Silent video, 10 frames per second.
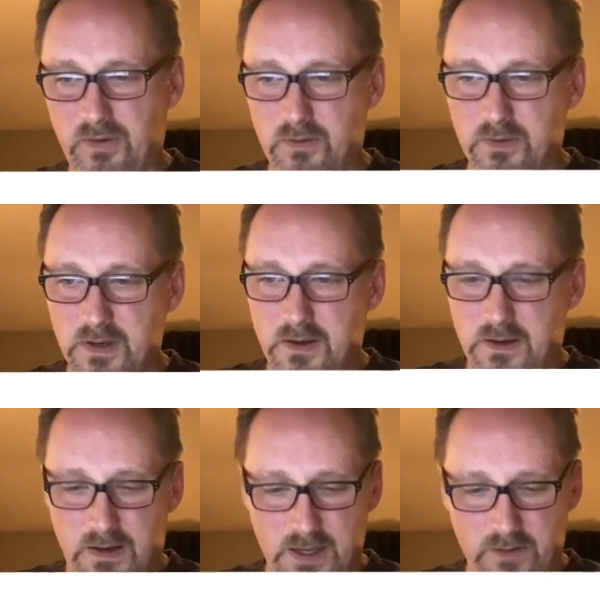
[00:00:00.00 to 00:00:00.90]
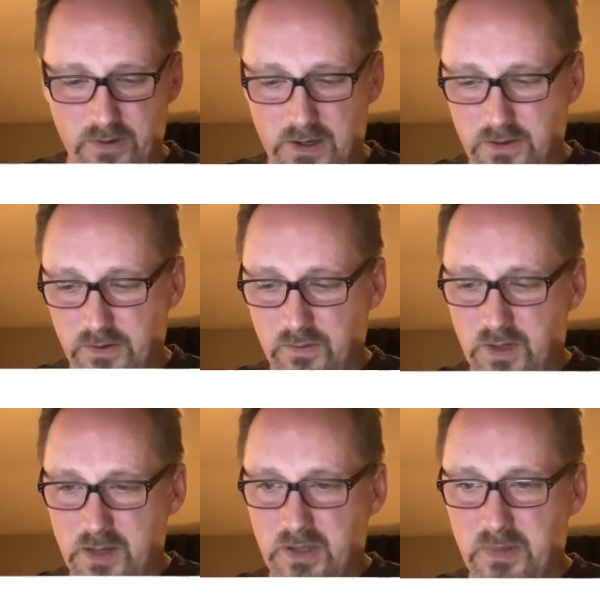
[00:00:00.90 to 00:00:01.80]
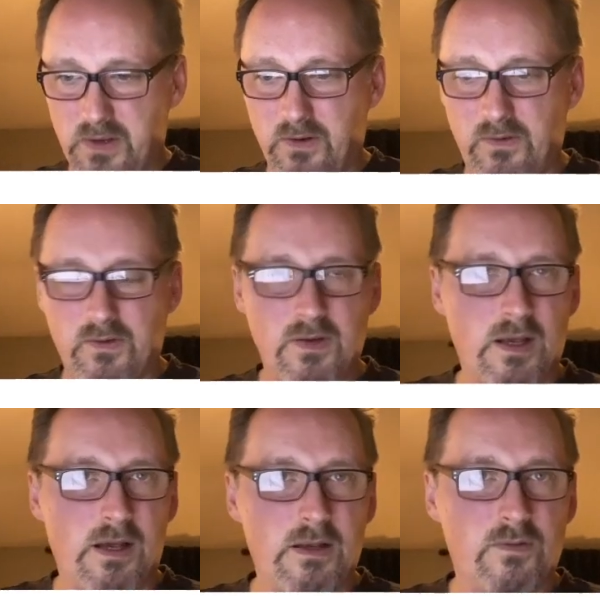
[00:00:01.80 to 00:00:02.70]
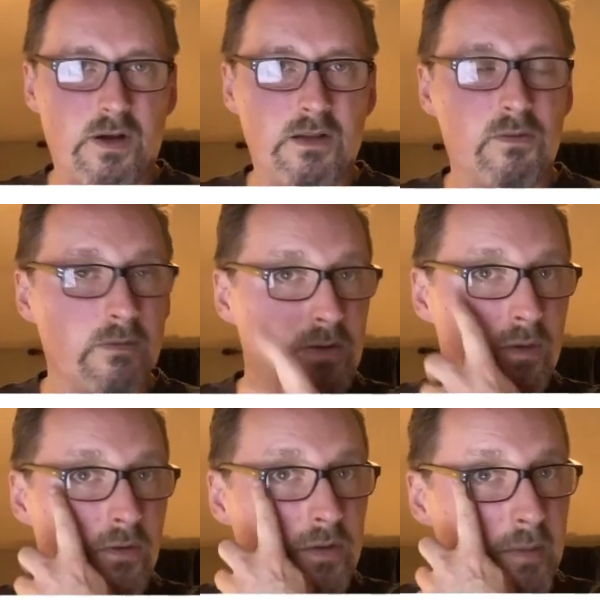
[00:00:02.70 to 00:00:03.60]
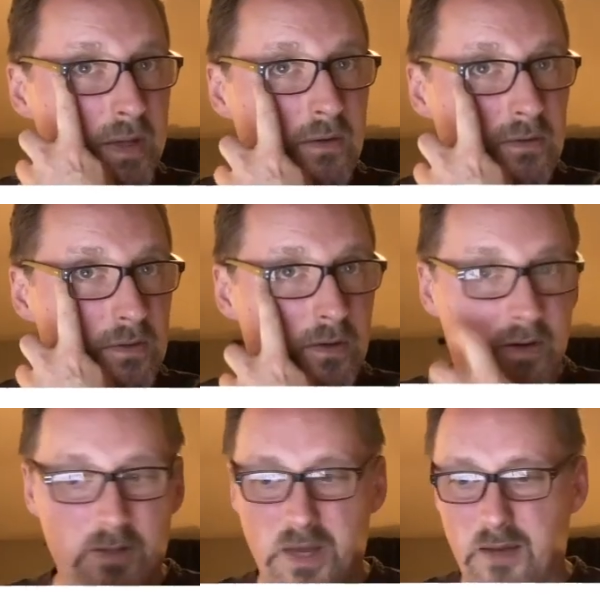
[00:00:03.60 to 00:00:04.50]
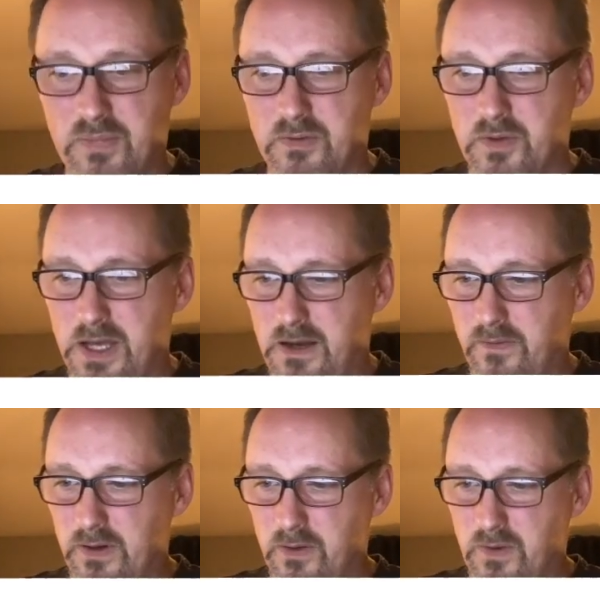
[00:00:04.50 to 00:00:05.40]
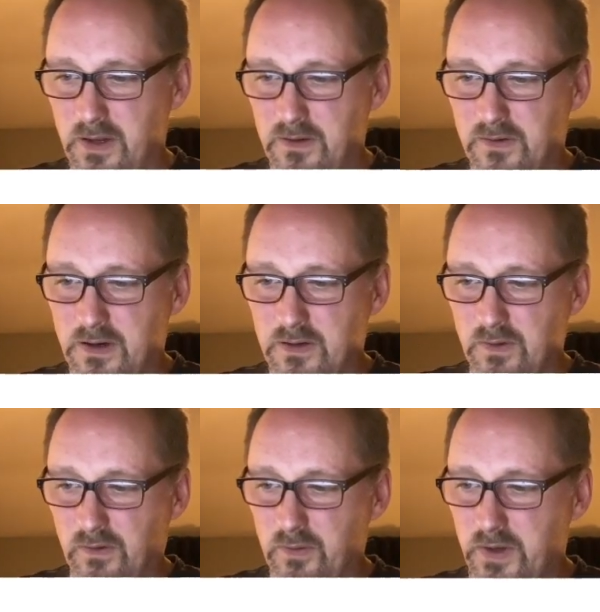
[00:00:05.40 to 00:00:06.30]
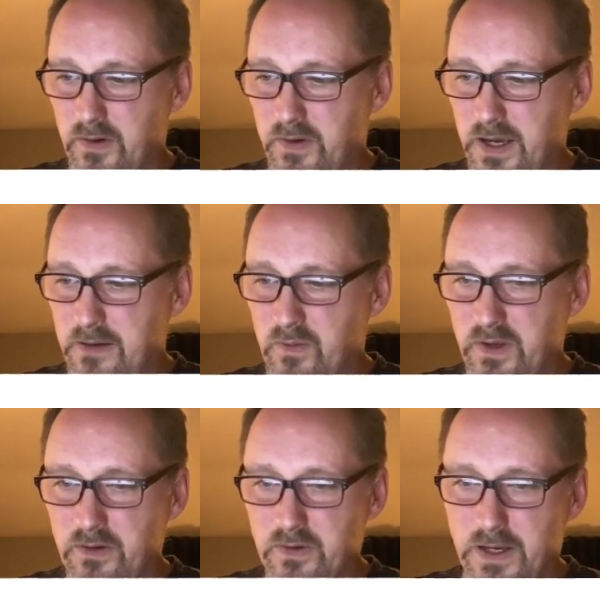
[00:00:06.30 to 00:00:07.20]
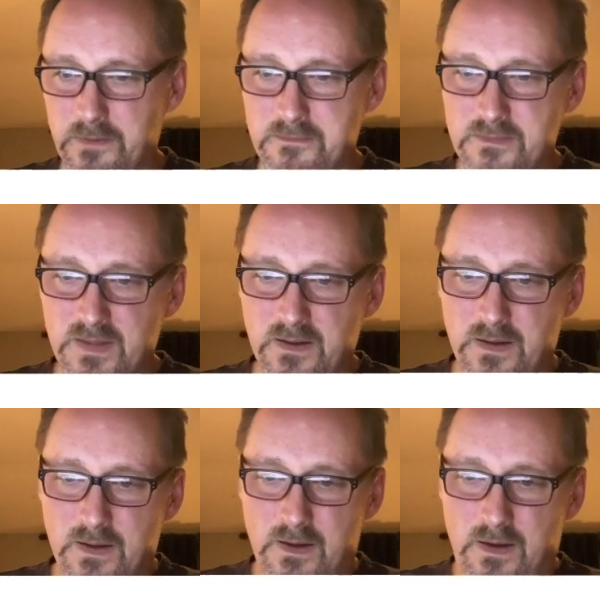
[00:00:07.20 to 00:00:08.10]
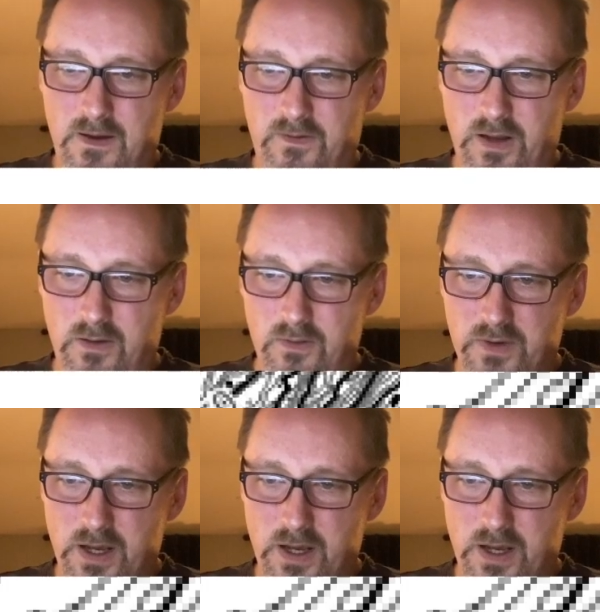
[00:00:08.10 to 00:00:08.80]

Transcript: So every 120 millimeters is fine. So every 12 centimeters on the map, you will have another one of these contours. So we'll hit OK and we'll hit OK. And so